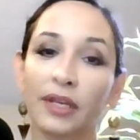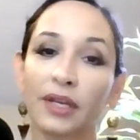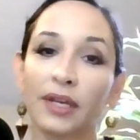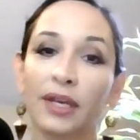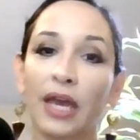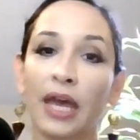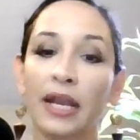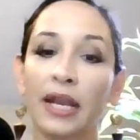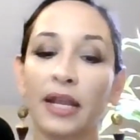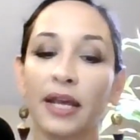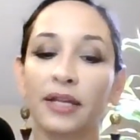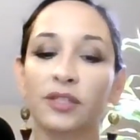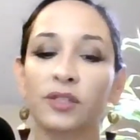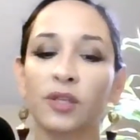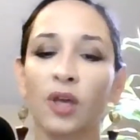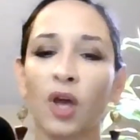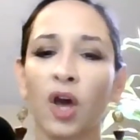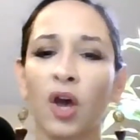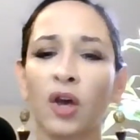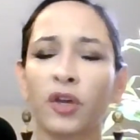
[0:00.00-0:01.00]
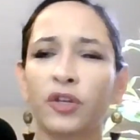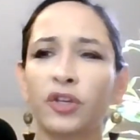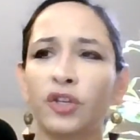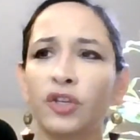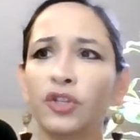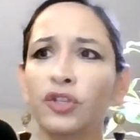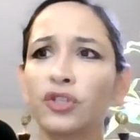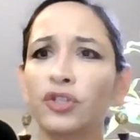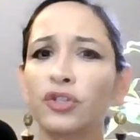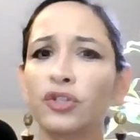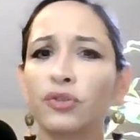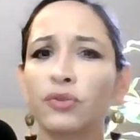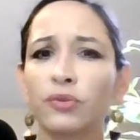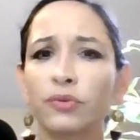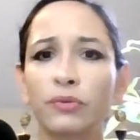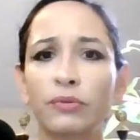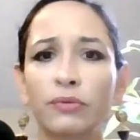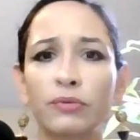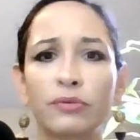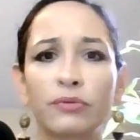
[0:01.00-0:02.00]
and I saw a
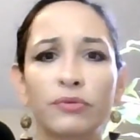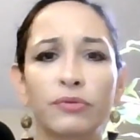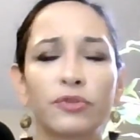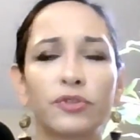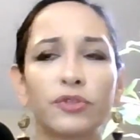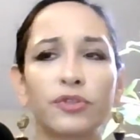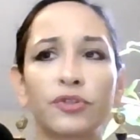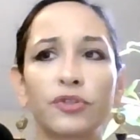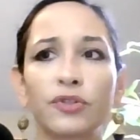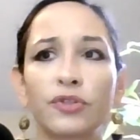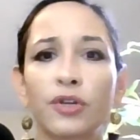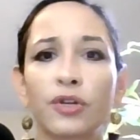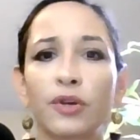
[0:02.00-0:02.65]
huge,